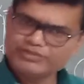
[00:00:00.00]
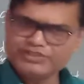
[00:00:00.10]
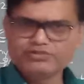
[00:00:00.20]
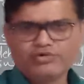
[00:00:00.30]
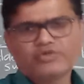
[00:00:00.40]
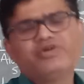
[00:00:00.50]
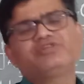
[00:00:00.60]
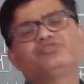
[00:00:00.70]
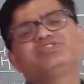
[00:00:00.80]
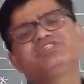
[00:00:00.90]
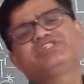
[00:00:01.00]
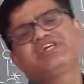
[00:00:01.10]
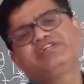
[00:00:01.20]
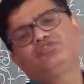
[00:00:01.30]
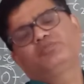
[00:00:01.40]
which is not going to
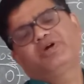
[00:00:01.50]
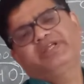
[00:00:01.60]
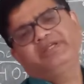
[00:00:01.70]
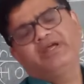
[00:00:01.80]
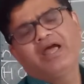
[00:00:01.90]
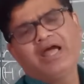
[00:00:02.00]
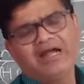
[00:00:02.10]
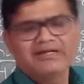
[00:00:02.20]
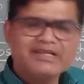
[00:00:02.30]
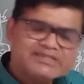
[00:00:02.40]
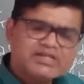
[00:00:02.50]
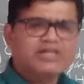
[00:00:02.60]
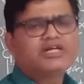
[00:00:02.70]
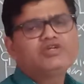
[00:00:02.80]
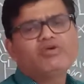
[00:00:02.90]
synthesize in your body, and rest
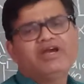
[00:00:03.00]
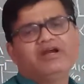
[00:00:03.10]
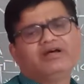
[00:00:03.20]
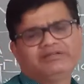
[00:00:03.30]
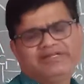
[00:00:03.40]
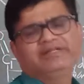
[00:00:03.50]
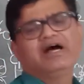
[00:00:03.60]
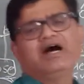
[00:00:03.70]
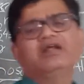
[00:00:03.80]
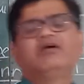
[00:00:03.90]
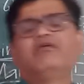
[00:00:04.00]
other 10 are